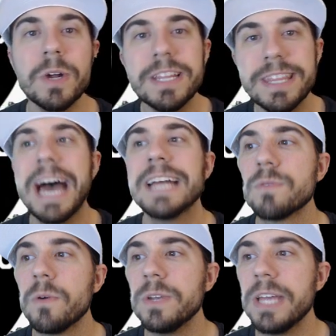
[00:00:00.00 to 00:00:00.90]
that's
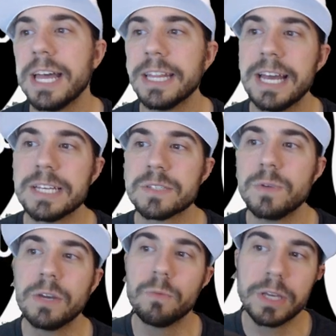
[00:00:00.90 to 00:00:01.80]
what we had last
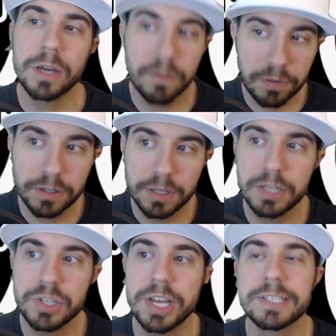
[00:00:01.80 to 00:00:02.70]
week. We covered
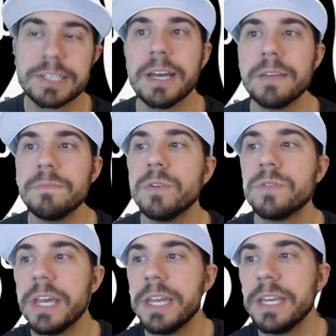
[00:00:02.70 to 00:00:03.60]
Jeskai
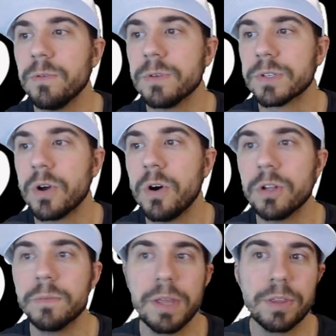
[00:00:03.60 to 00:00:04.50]
Mutate. It was
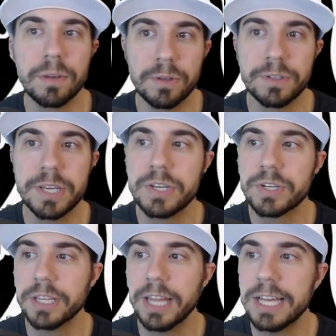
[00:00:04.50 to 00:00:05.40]
called Mythic
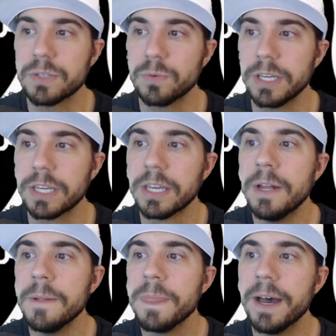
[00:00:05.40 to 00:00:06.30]
Mutation last week,
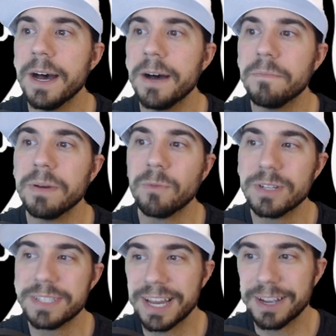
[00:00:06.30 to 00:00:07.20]
but
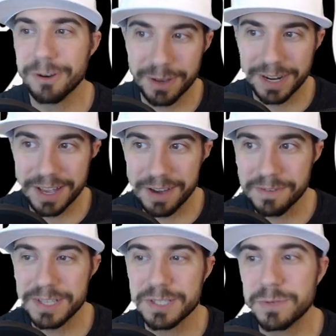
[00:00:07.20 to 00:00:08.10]
what deck are we going to
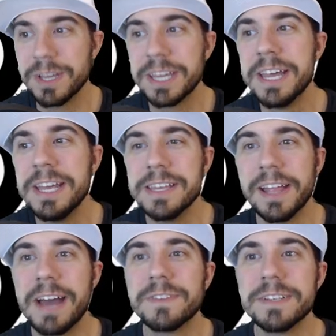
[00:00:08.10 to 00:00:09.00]
cover this week? You'll
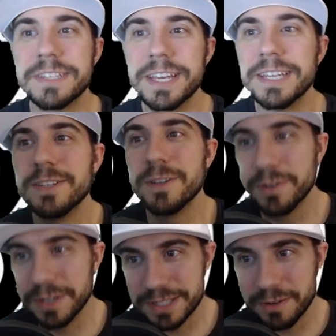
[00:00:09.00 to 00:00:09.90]
have to stay
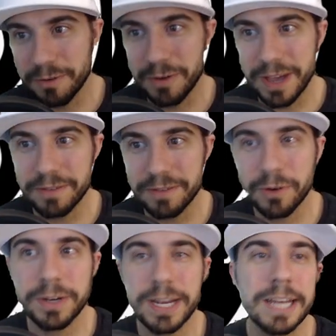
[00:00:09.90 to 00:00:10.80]
tuned and see what we have
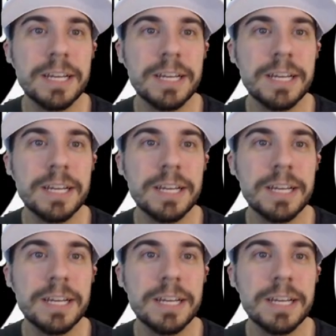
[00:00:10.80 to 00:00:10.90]
going on.